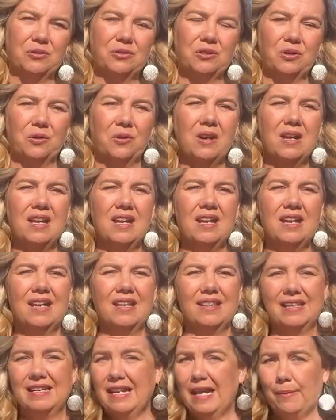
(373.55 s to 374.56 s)
So
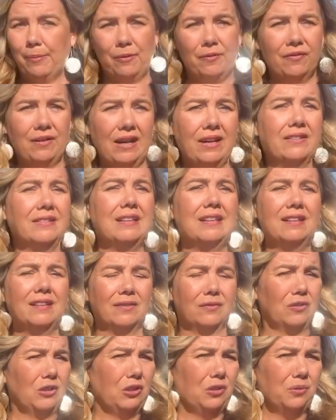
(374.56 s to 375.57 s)
the Napa Valley
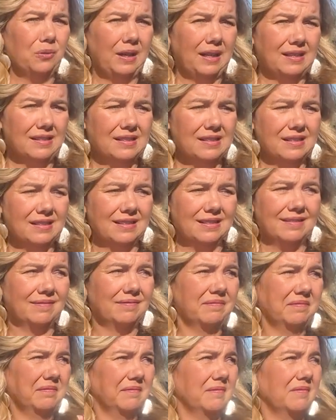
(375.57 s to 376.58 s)
of the US,
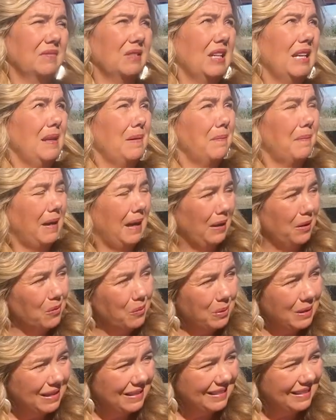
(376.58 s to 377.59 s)
in my
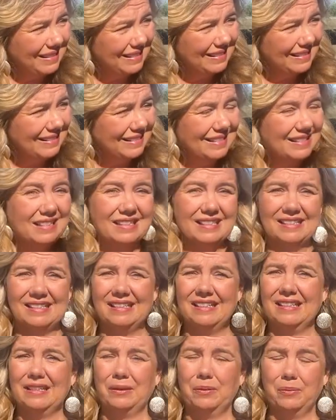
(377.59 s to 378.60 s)
opinion,
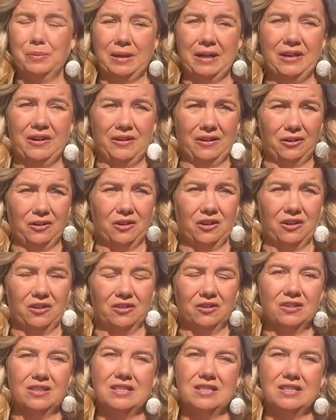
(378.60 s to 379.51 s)
doesn't compare at all.